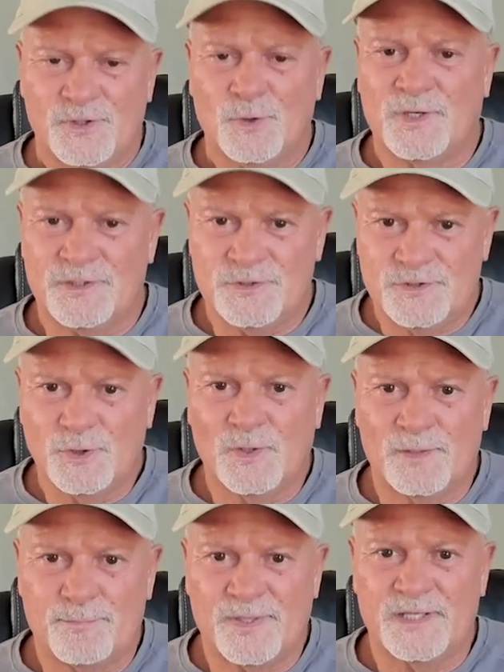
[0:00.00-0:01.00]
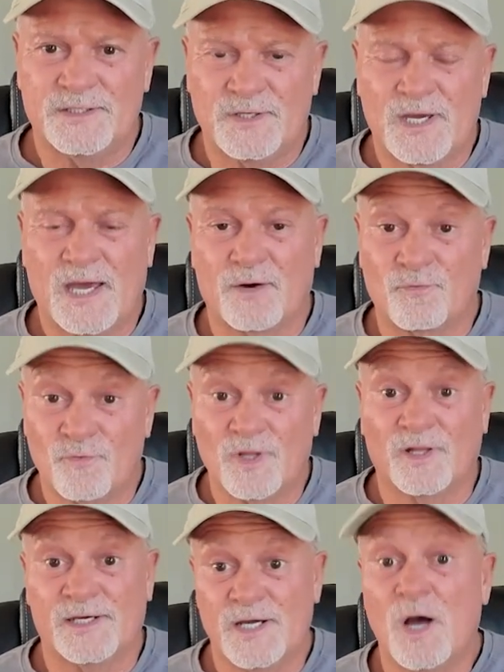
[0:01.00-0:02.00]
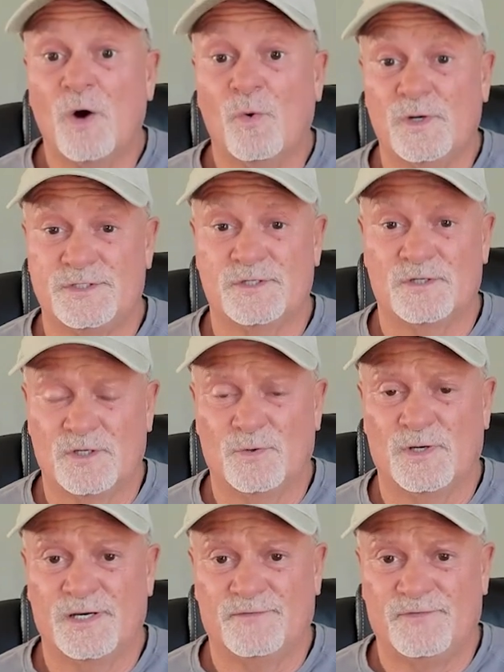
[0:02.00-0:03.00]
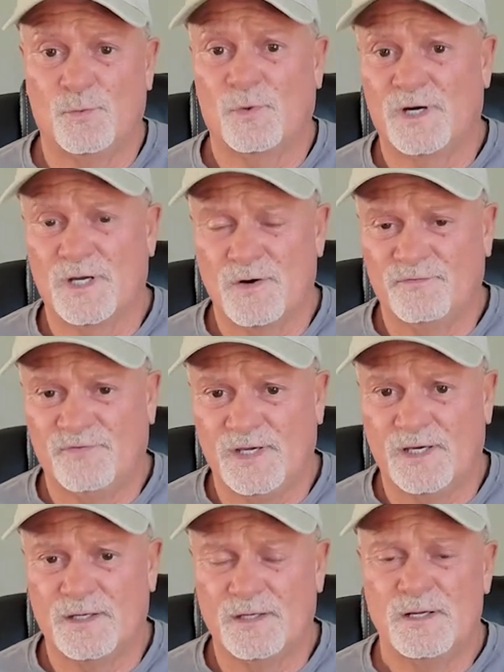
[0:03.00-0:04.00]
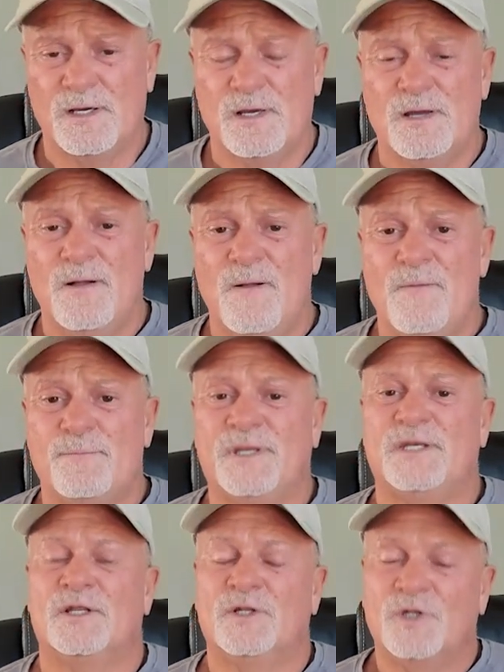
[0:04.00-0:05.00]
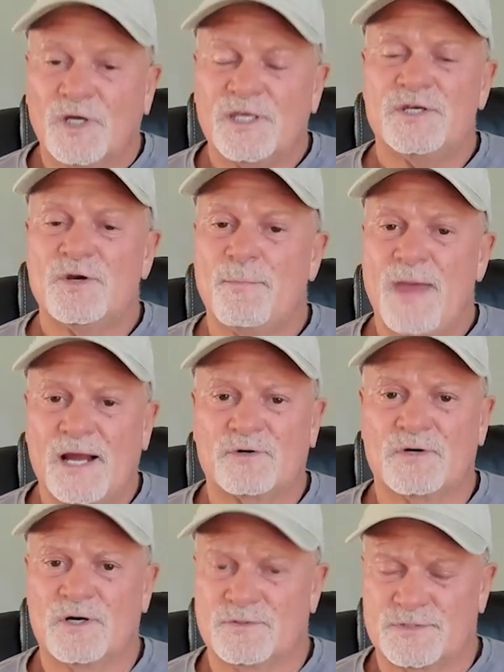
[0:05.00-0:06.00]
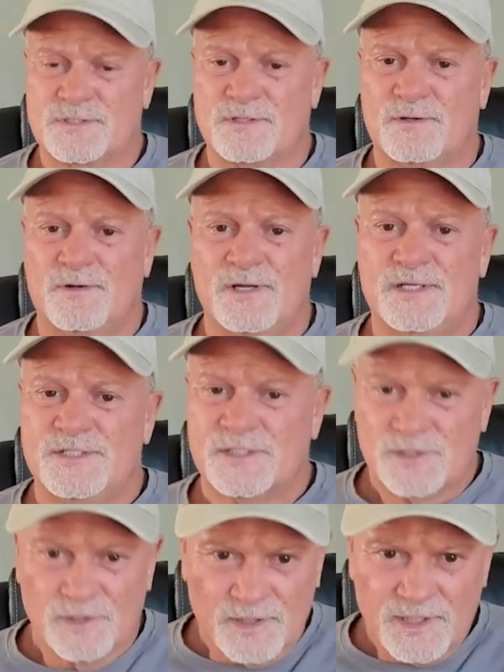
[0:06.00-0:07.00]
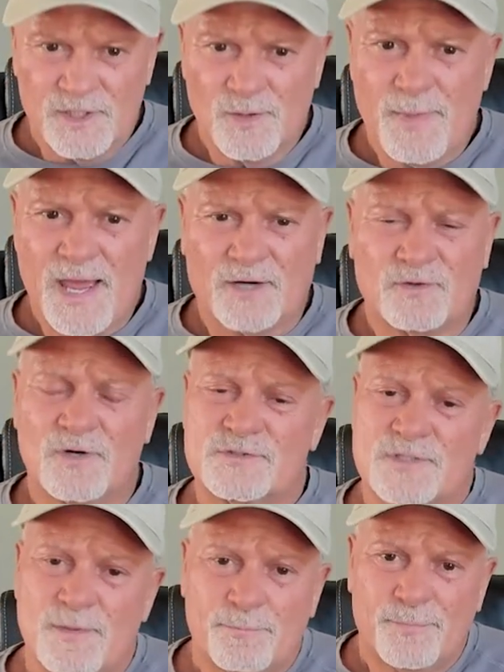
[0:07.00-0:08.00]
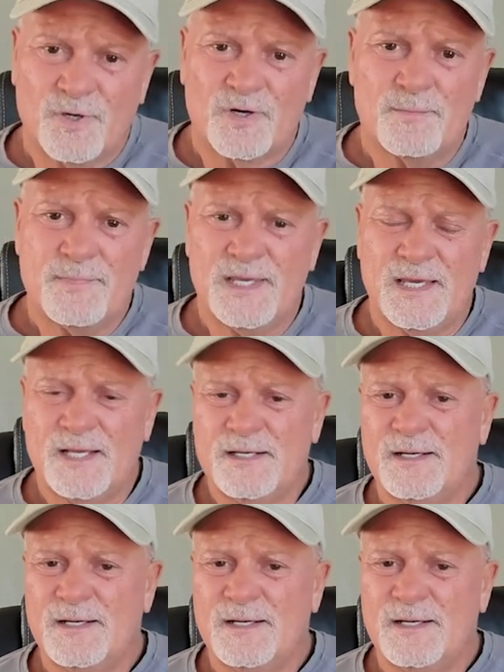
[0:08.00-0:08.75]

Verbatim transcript: do it, but you got to really know what you're doing if you want to go vegan. But look at your macros. Just look at your macros. Put them in